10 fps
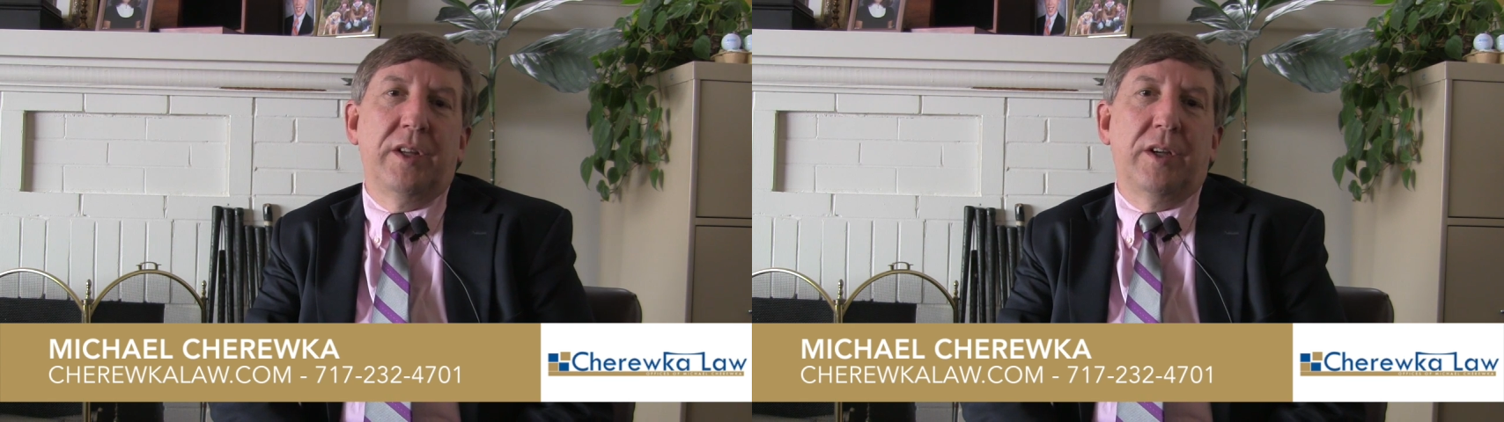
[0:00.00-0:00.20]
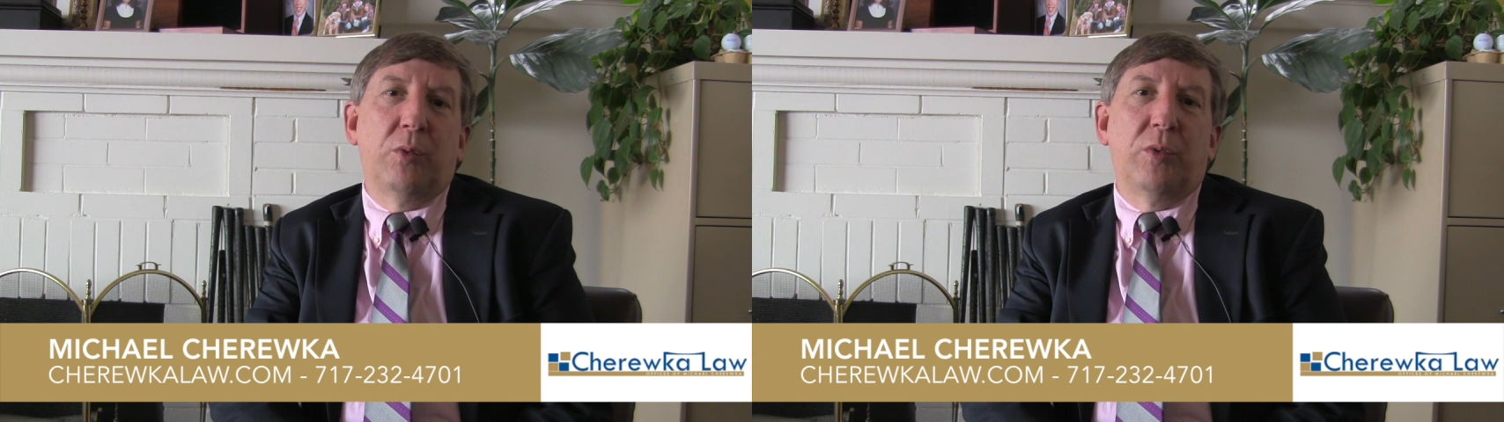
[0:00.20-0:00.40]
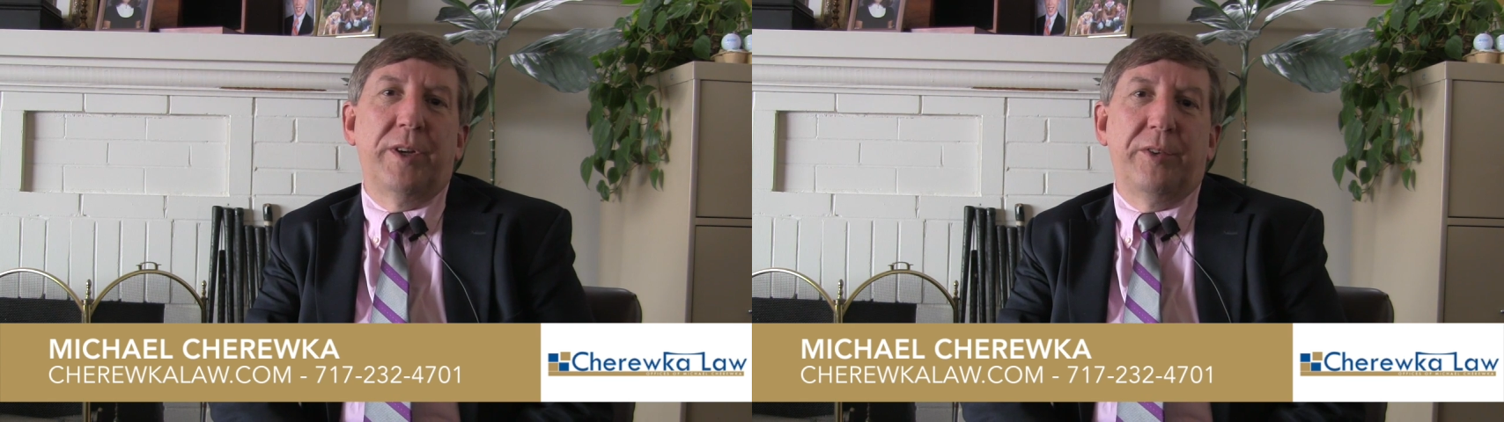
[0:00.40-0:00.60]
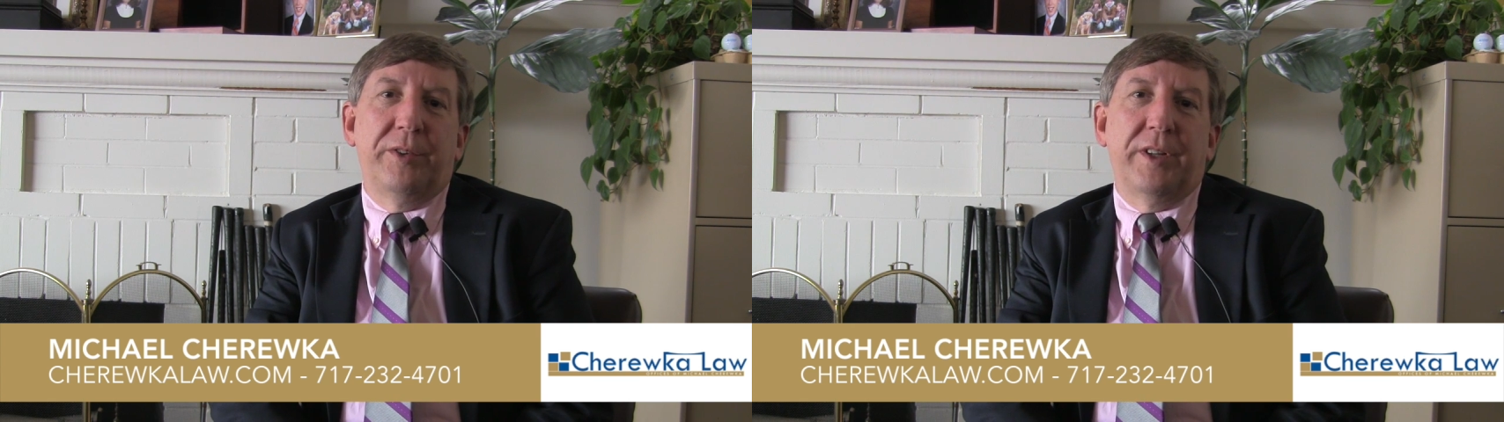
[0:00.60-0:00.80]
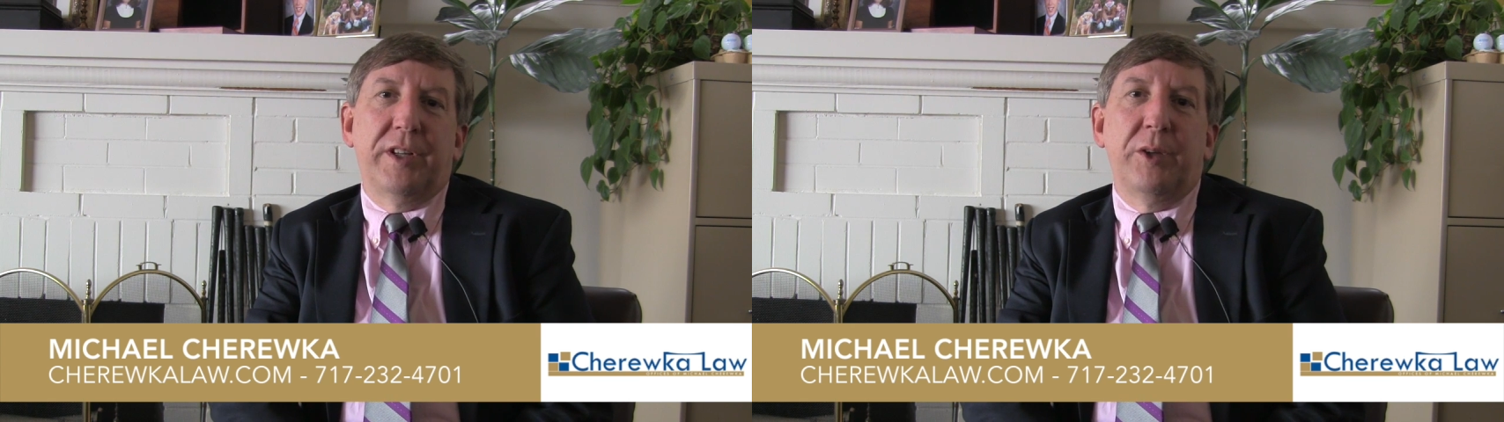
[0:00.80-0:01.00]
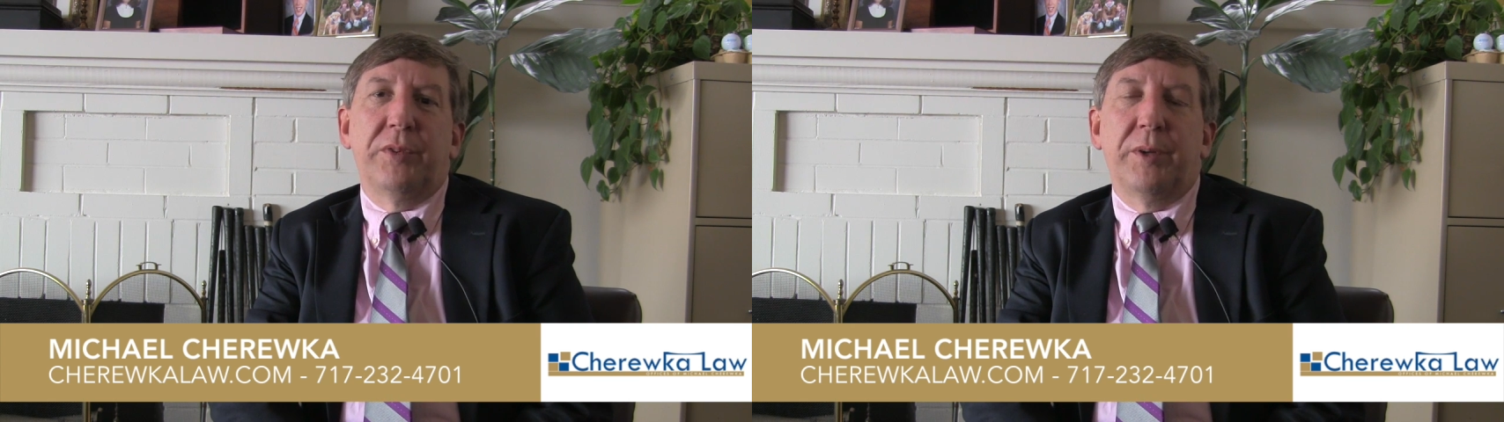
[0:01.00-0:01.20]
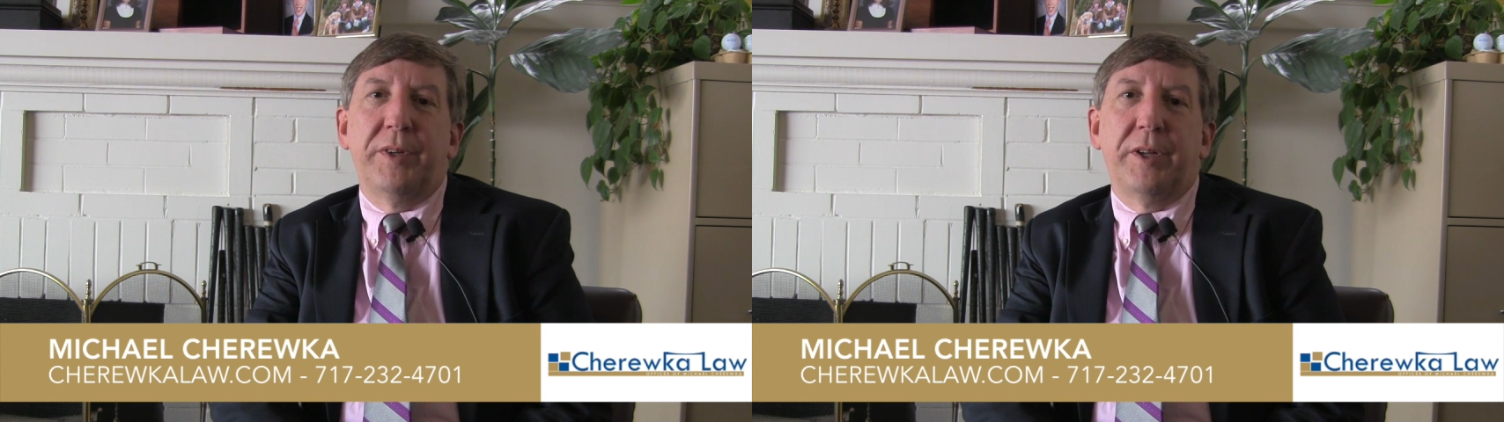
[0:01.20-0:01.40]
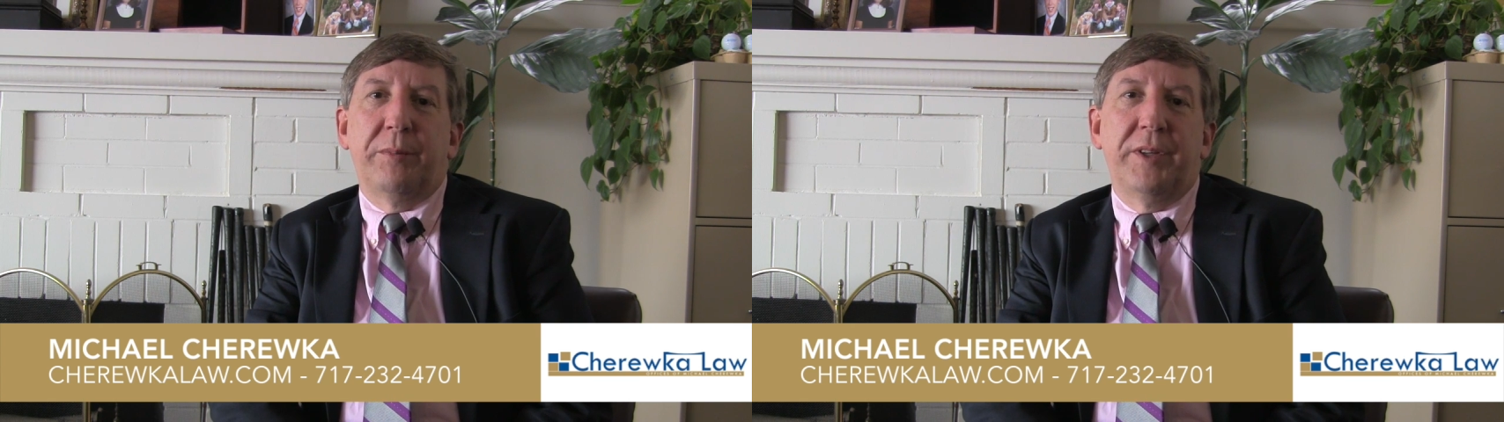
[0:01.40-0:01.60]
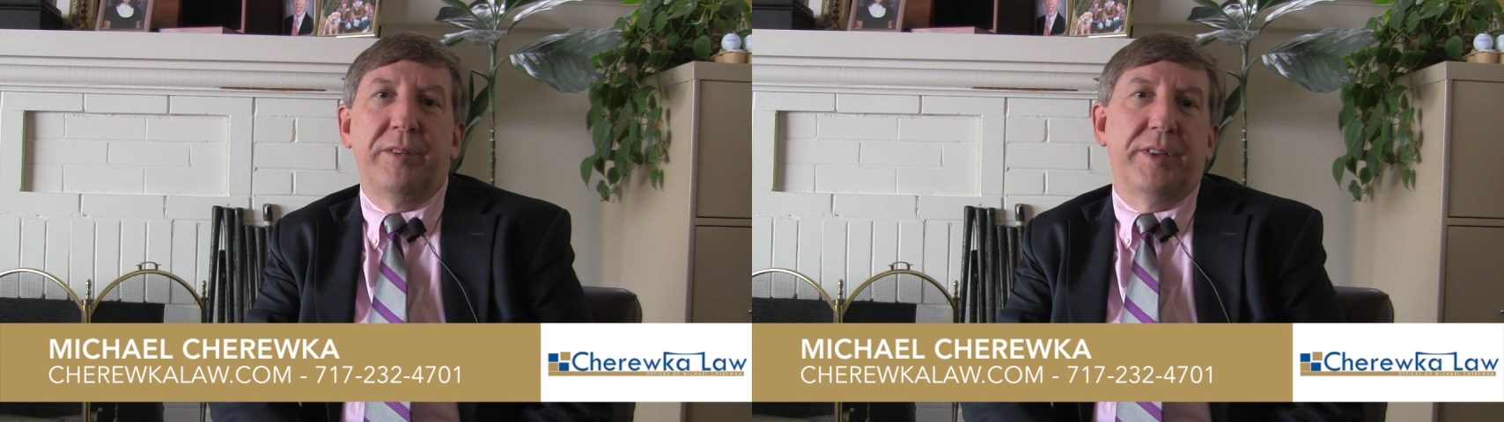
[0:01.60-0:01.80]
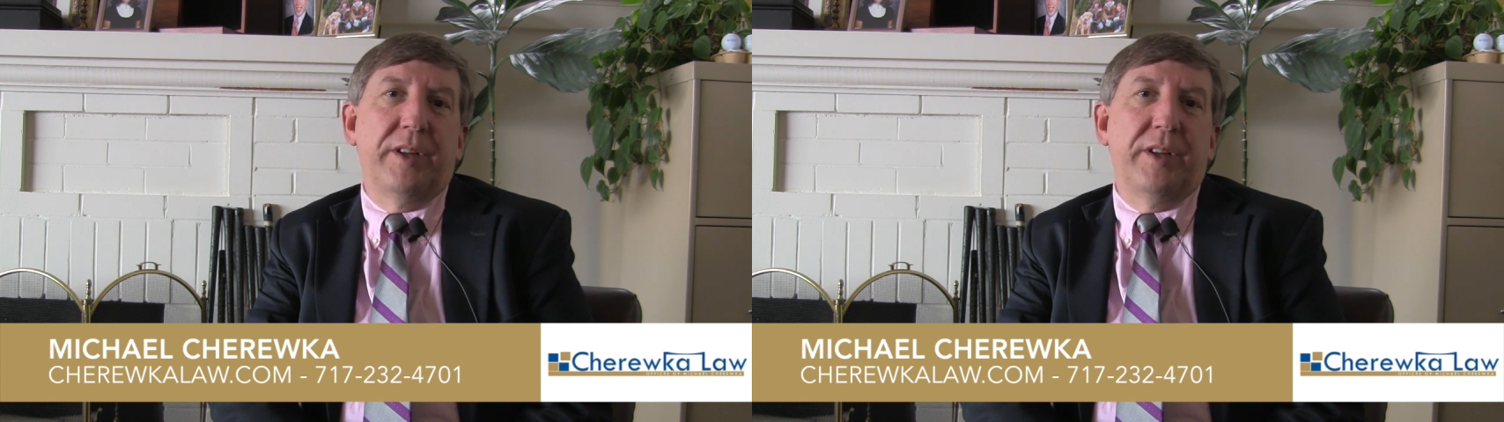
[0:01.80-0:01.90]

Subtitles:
one issue that keeps coming up these